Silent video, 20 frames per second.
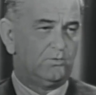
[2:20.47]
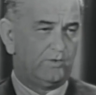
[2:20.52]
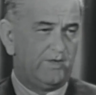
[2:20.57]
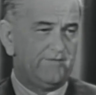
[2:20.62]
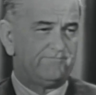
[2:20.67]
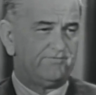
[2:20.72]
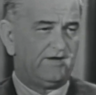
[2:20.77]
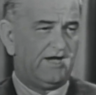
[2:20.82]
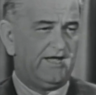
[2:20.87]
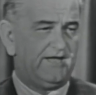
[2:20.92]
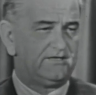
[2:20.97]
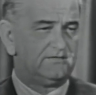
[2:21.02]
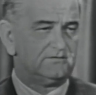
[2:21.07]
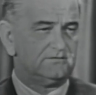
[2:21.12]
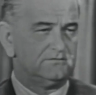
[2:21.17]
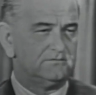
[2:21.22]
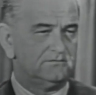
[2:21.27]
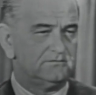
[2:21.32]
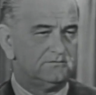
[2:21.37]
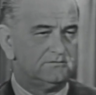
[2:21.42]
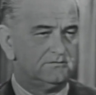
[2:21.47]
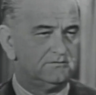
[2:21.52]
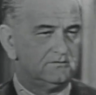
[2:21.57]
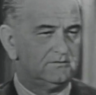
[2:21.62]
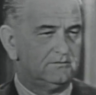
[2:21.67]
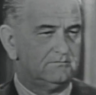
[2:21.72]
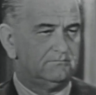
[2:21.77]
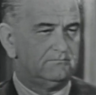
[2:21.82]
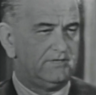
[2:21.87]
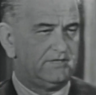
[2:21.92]
We fight
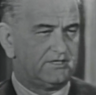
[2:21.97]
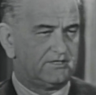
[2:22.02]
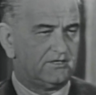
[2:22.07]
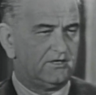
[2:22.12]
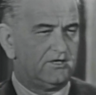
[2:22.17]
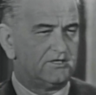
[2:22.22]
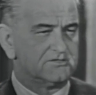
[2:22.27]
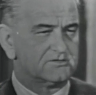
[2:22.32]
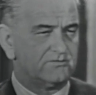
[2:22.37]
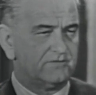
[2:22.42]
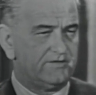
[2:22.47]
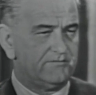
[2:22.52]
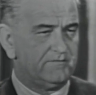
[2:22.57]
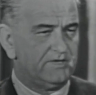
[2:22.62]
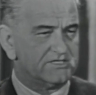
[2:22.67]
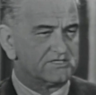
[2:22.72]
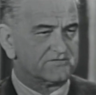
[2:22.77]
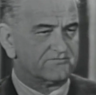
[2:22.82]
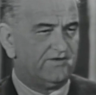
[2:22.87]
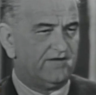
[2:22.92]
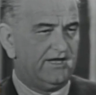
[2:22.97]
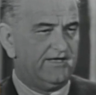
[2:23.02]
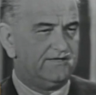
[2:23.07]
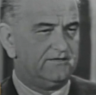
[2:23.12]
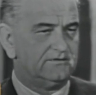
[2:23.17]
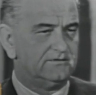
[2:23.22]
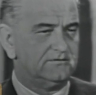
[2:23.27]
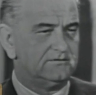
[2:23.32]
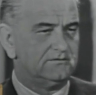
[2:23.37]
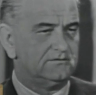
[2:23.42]
because we must
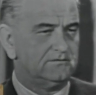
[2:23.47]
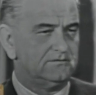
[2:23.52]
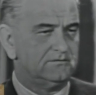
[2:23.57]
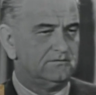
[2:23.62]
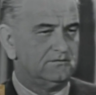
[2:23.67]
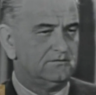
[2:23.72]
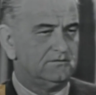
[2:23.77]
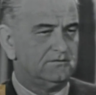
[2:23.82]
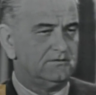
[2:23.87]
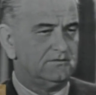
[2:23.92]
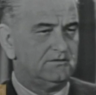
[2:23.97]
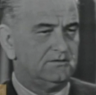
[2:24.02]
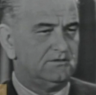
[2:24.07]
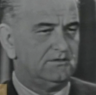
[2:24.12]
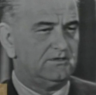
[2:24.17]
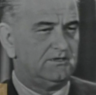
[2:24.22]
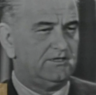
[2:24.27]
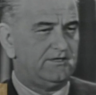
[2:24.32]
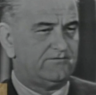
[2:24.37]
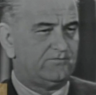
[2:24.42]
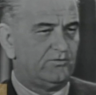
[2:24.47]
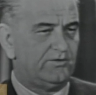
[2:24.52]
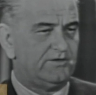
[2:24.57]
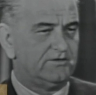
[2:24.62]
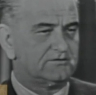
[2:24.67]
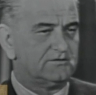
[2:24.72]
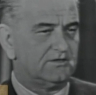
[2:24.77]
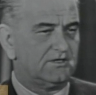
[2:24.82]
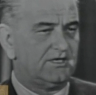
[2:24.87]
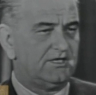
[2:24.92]
fight if we
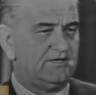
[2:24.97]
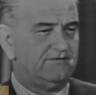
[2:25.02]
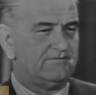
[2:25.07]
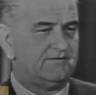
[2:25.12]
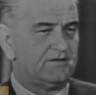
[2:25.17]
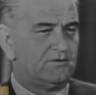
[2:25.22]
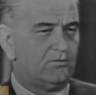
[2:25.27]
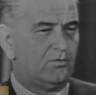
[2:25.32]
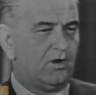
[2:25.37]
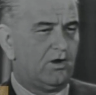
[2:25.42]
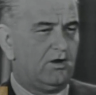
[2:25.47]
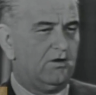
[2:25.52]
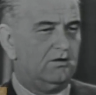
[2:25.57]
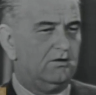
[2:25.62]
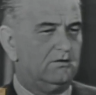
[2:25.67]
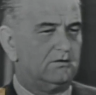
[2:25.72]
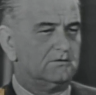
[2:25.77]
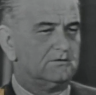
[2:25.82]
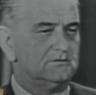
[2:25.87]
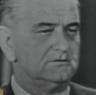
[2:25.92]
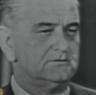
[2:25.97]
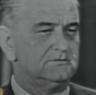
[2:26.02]
are to live in a world